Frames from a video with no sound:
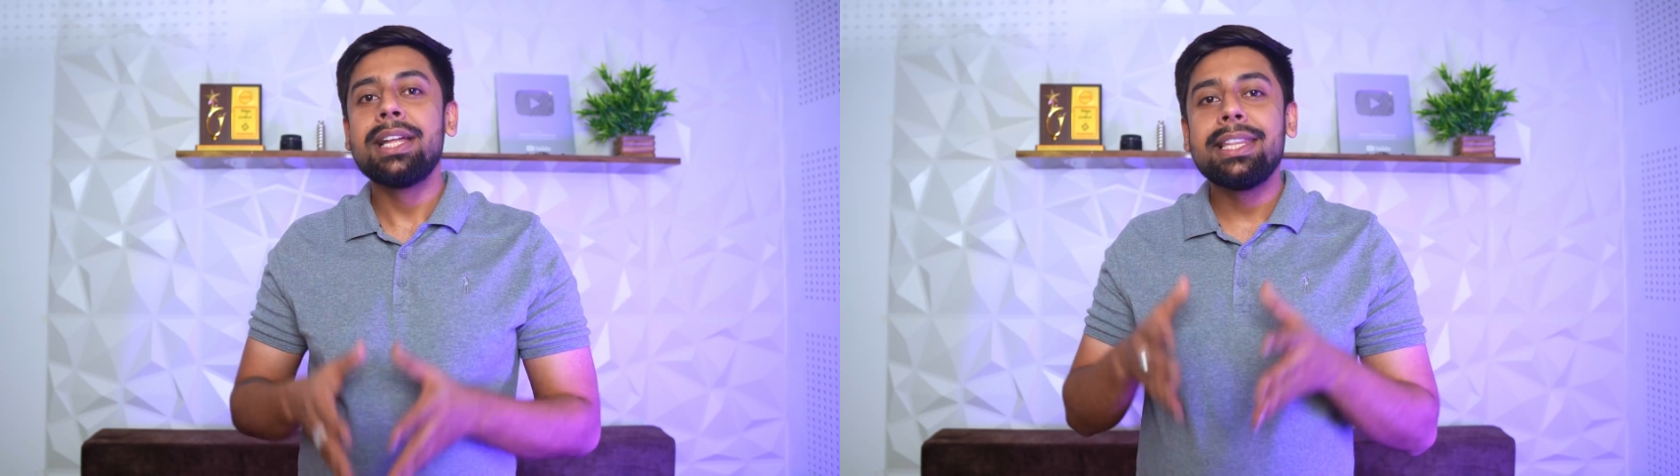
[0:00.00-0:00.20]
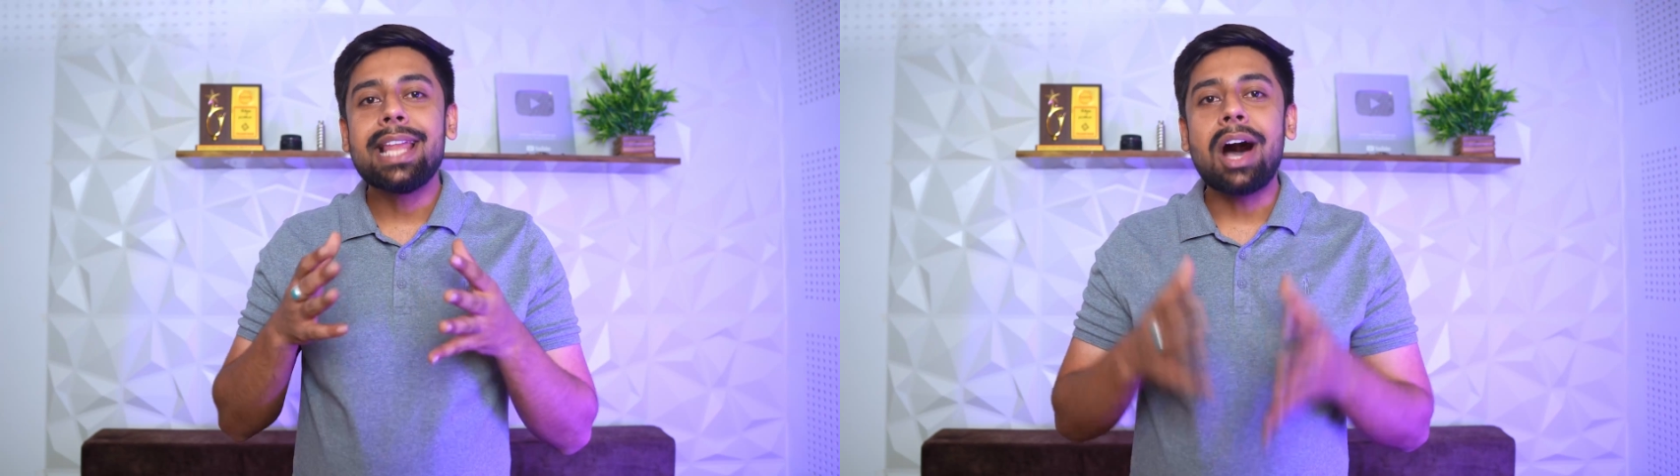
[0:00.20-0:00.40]

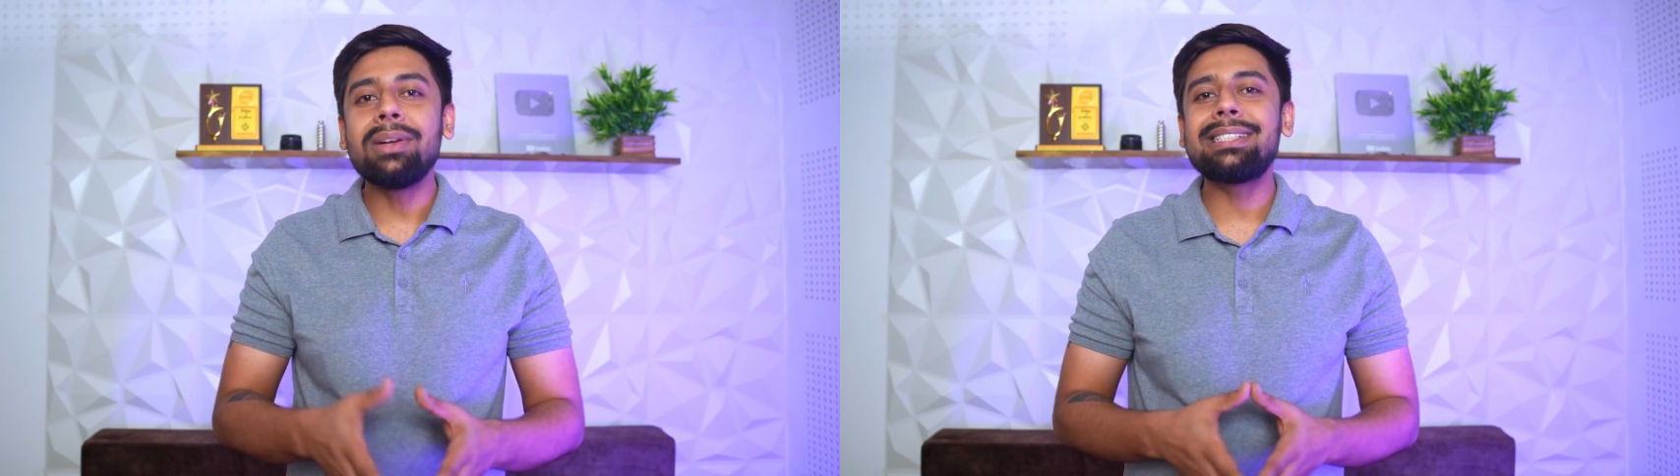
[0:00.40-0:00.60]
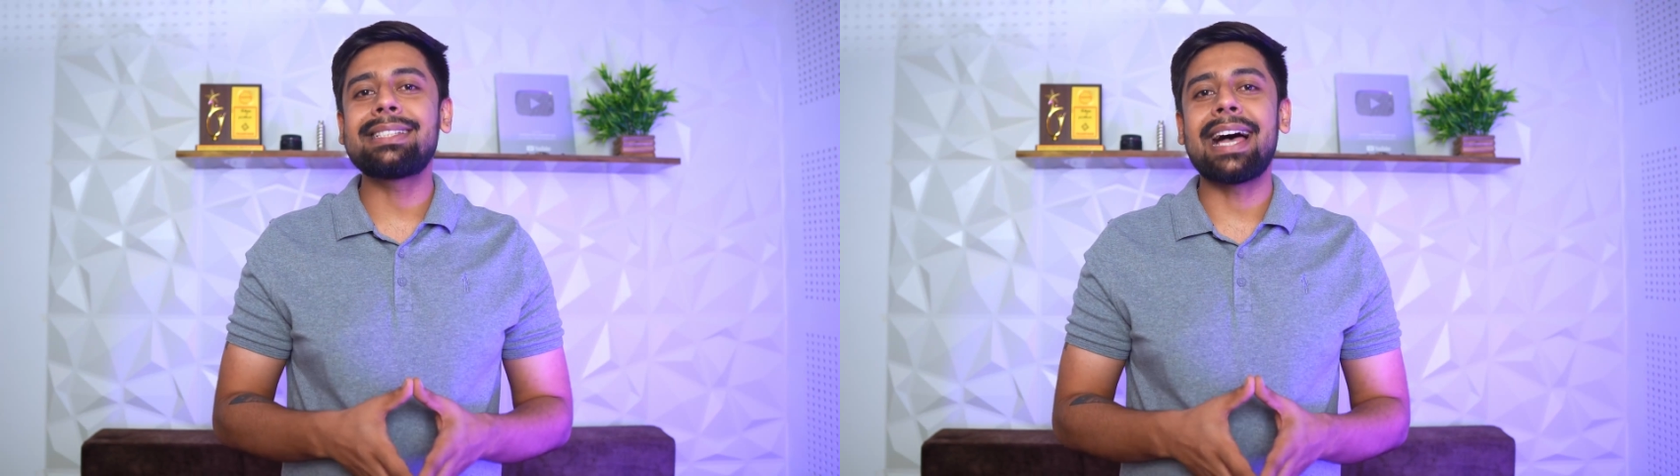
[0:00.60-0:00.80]
Now
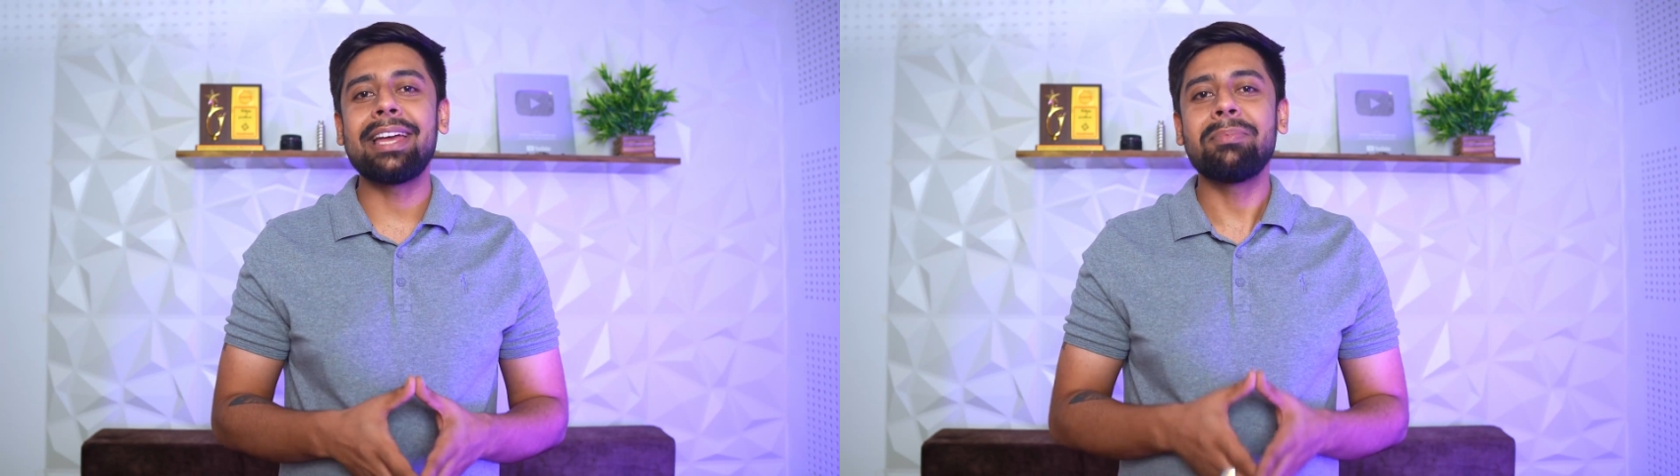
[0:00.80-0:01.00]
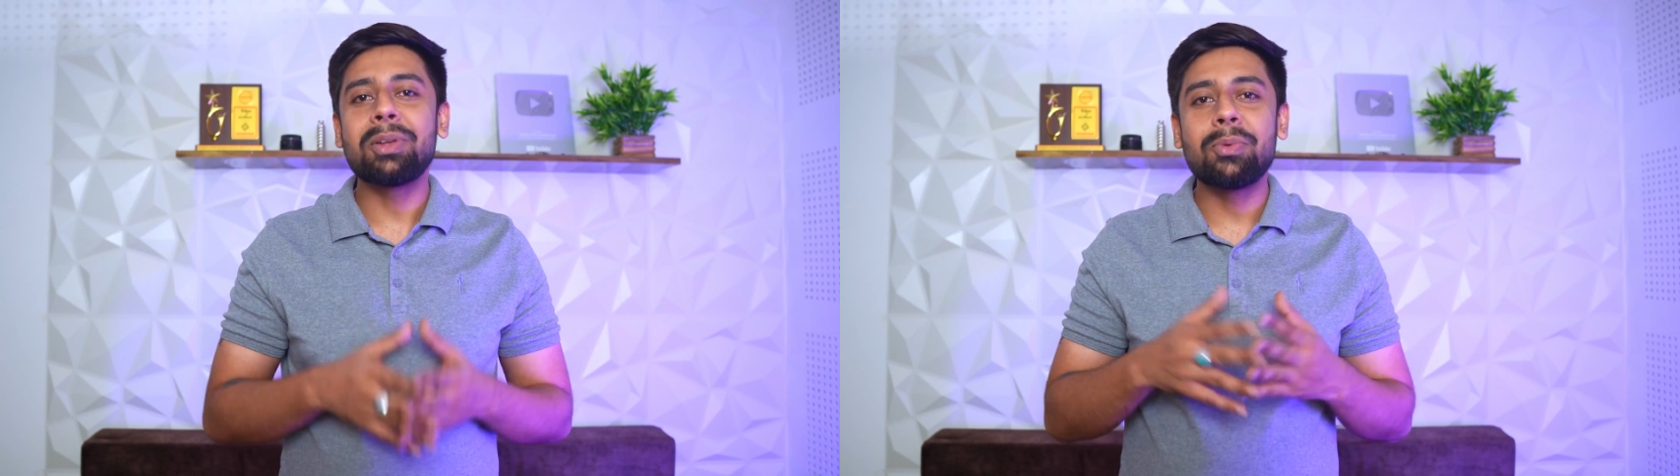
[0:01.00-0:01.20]
it's
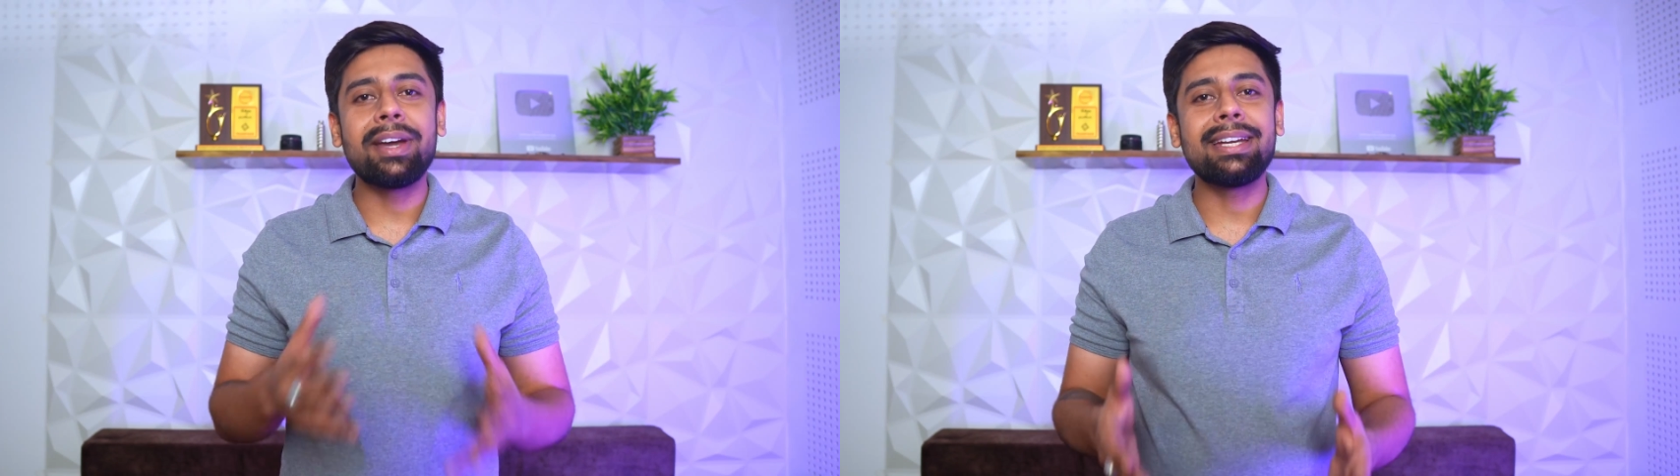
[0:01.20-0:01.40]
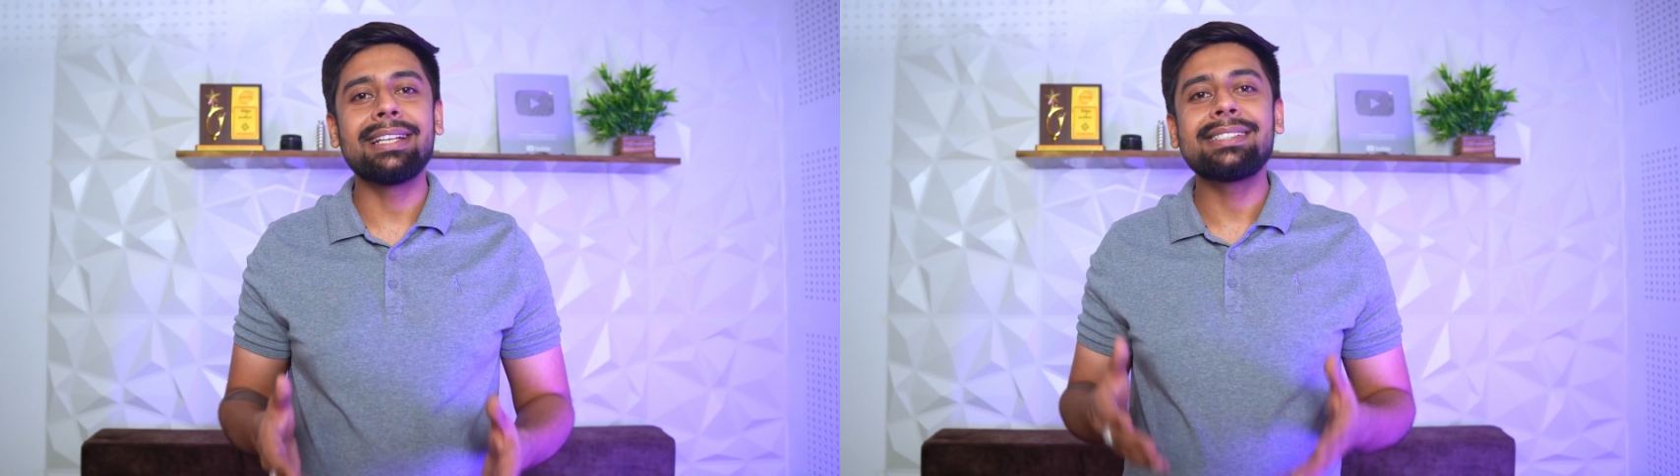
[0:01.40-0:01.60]
time to
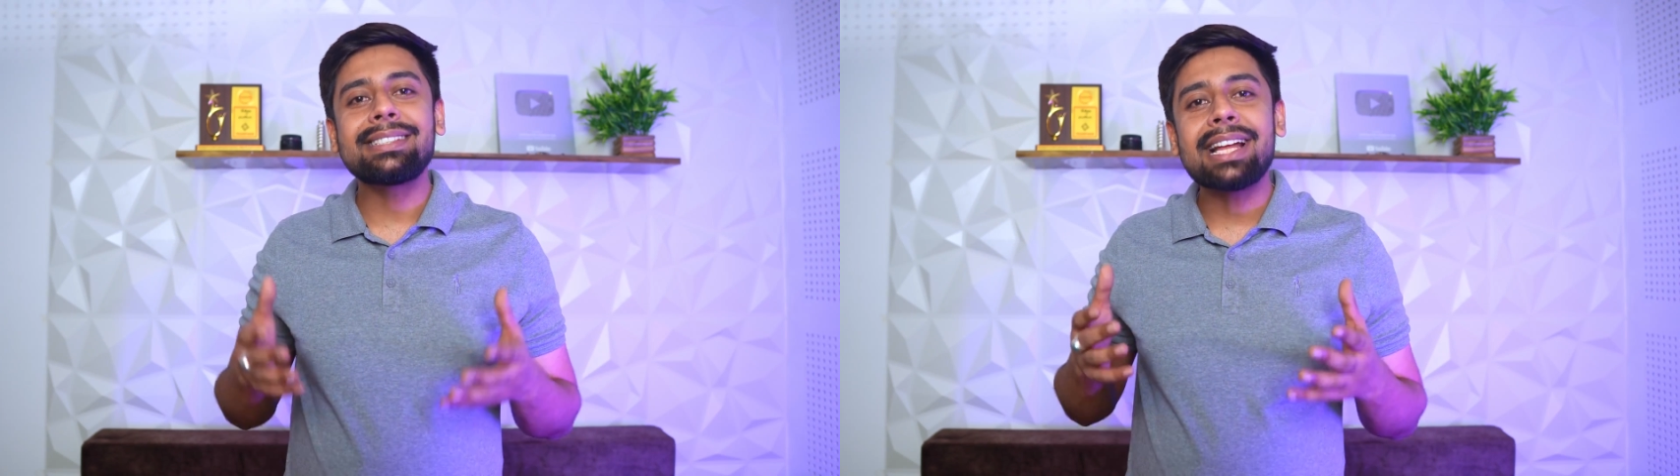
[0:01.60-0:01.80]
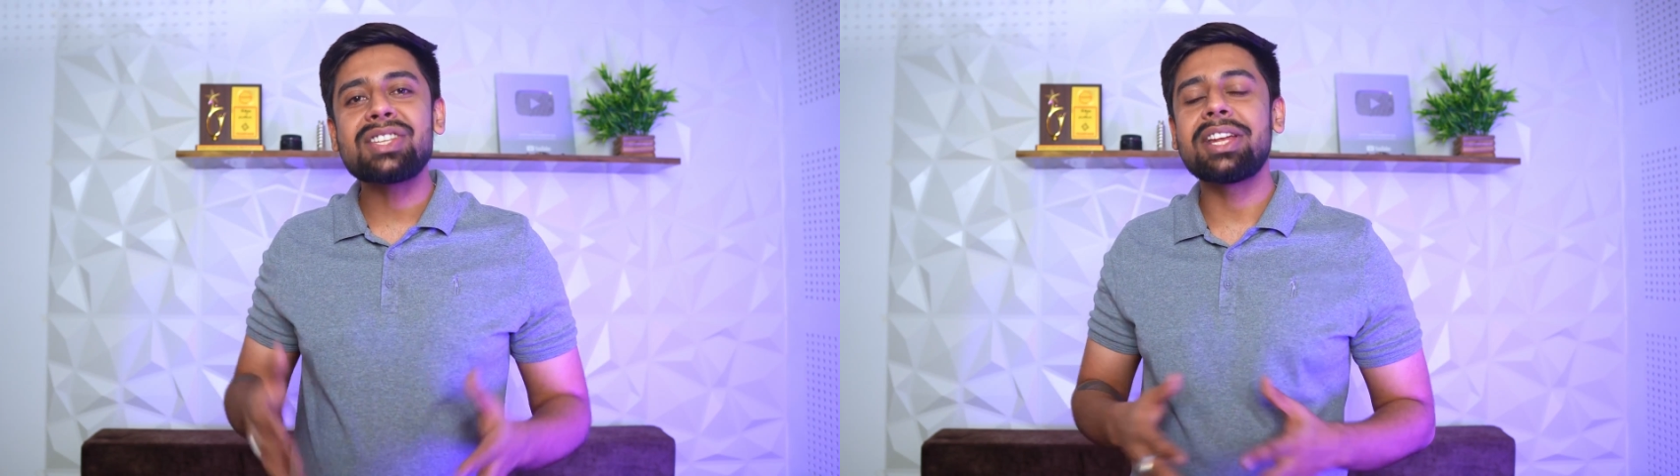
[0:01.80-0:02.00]
witness such